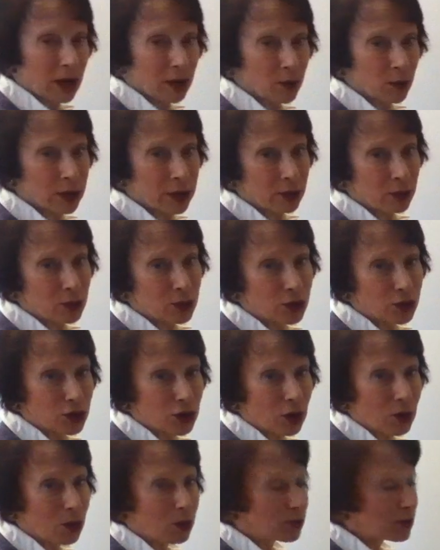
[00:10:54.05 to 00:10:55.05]
I wanted to
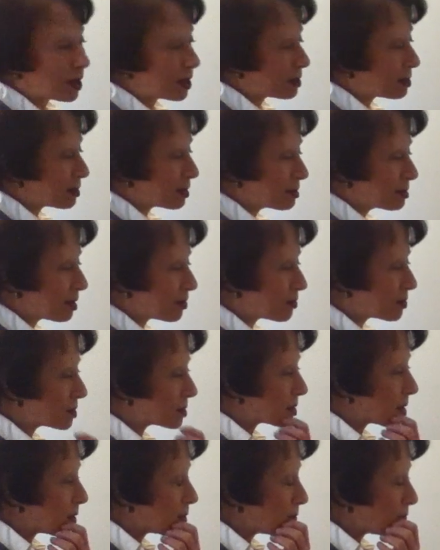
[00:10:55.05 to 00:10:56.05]
show that there
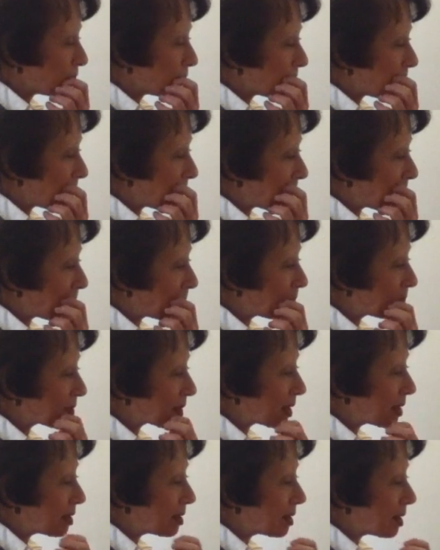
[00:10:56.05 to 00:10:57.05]
is kind of
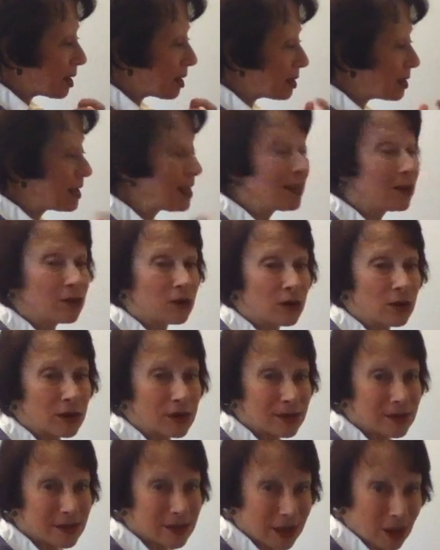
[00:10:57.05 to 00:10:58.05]
an inner
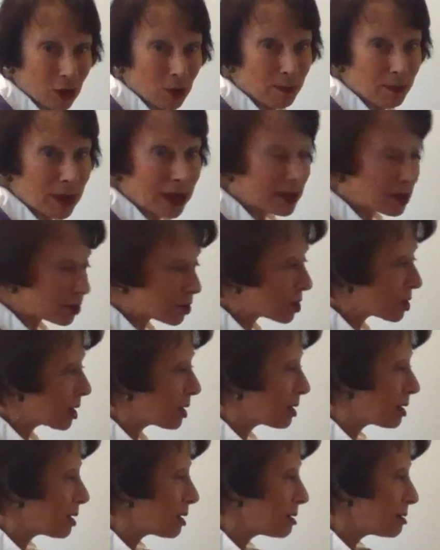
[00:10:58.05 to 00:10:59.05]

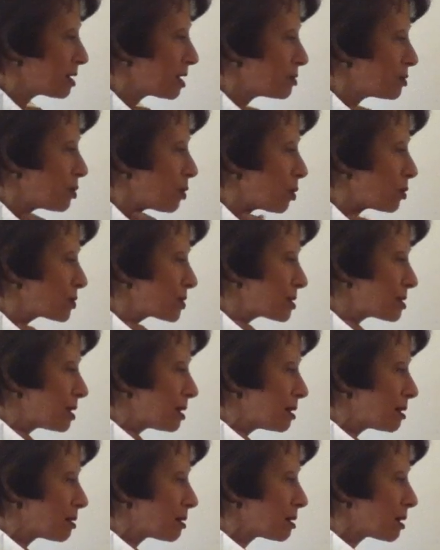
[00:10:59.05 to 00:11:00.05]
syncopation that goes
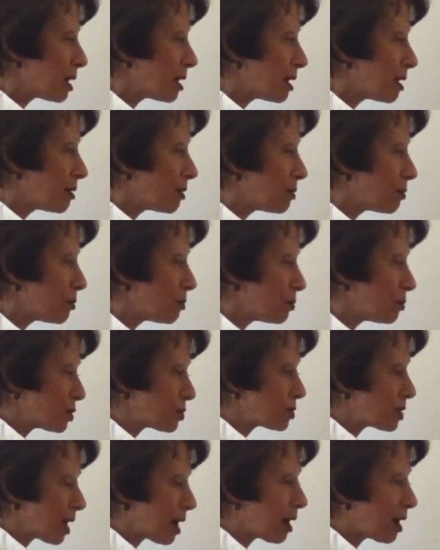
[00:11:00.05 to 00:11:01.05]
here, and
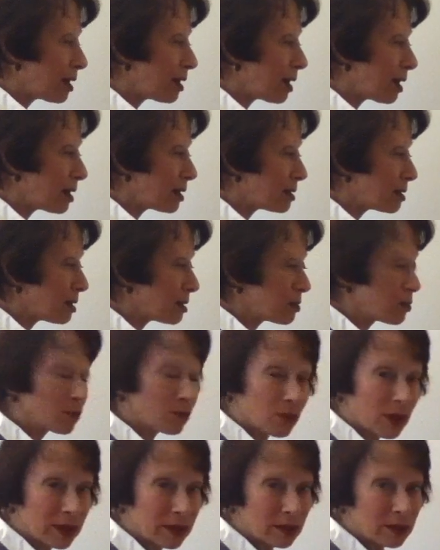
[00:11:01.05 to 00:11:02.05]
should highlight it
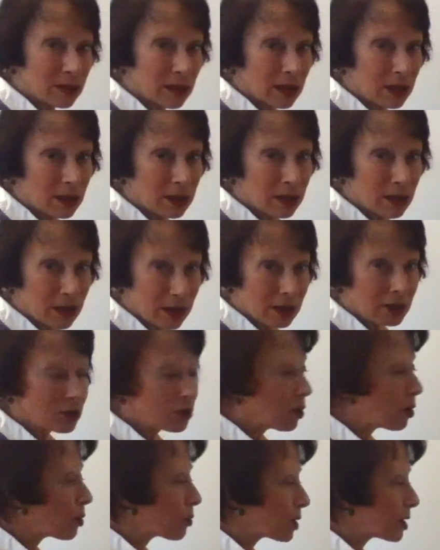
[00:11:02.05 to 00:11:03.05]
rather than
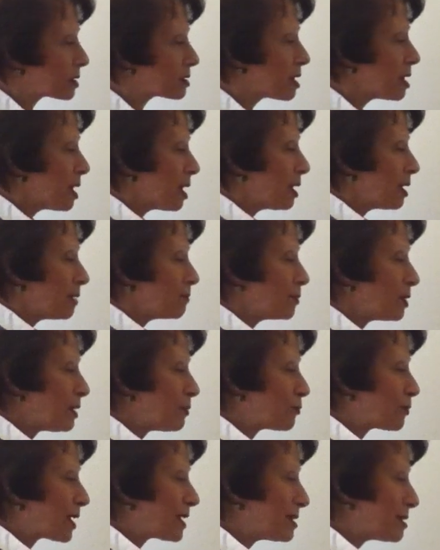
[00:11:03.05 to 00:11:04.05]
ignore it.
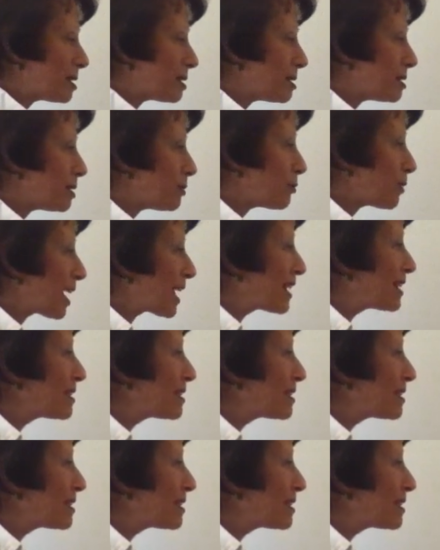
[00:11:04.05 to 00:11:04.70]
If I did it, if I